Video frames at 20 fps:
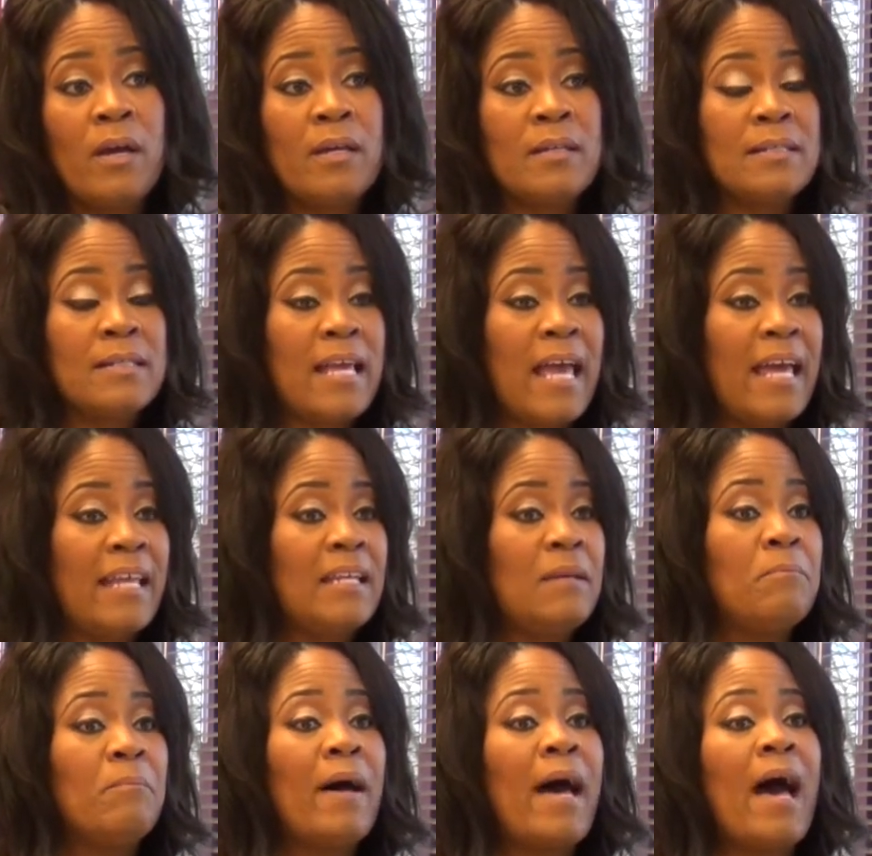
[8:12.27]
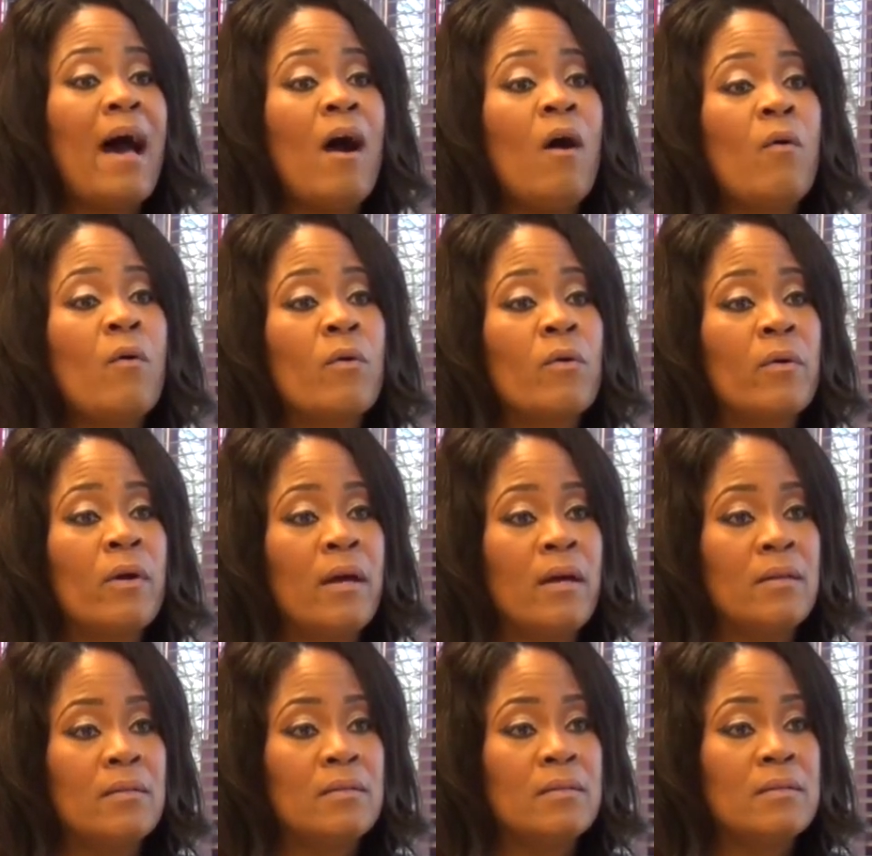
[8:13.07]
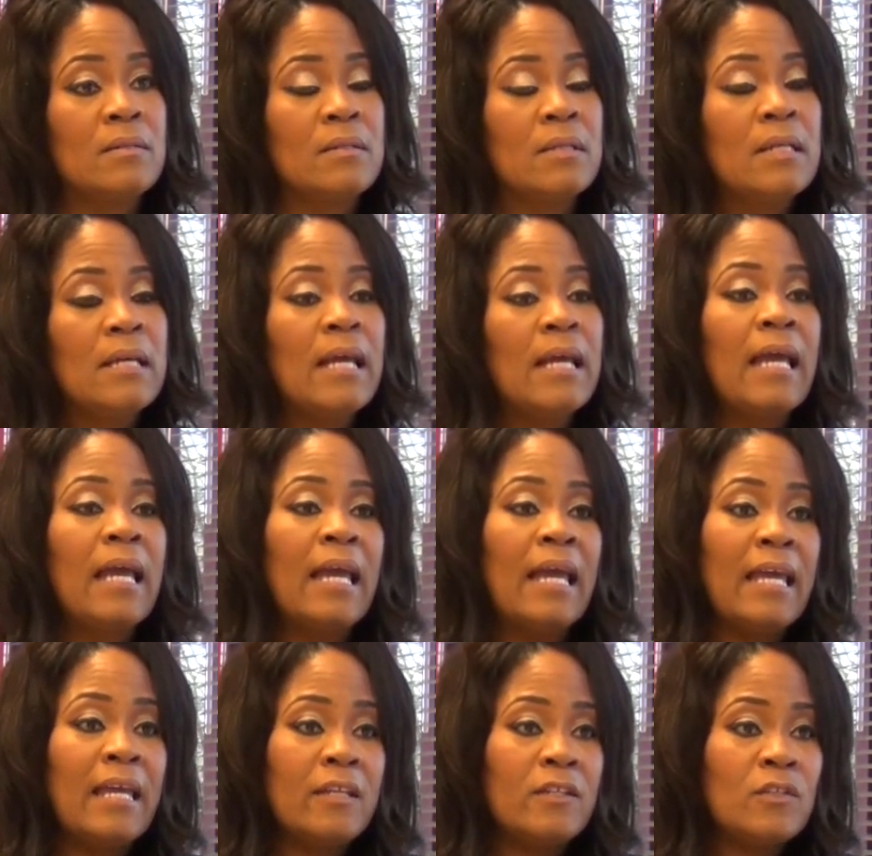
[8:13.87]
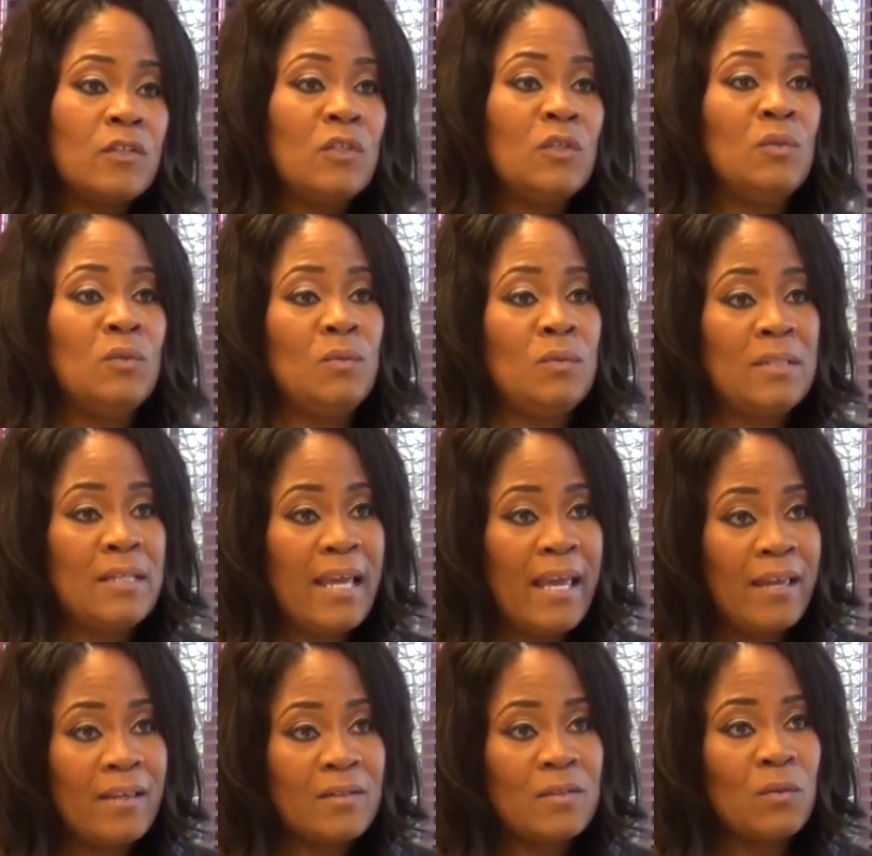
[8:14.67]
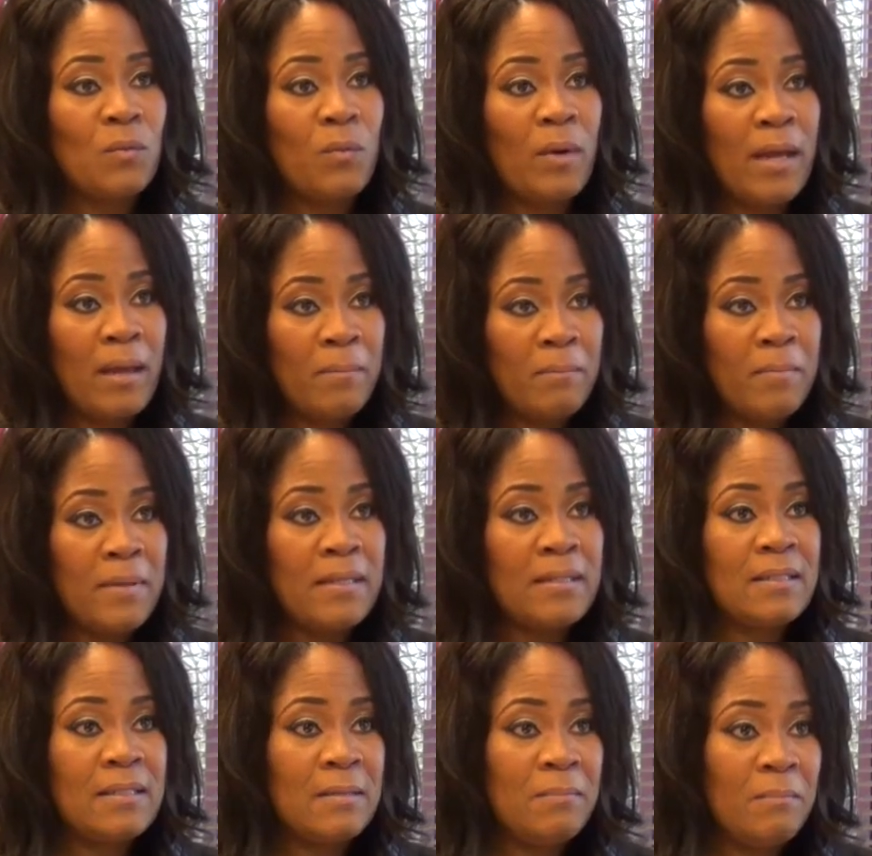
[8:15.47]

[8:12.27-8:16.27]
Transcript: us and empower us, it too takes away bits right.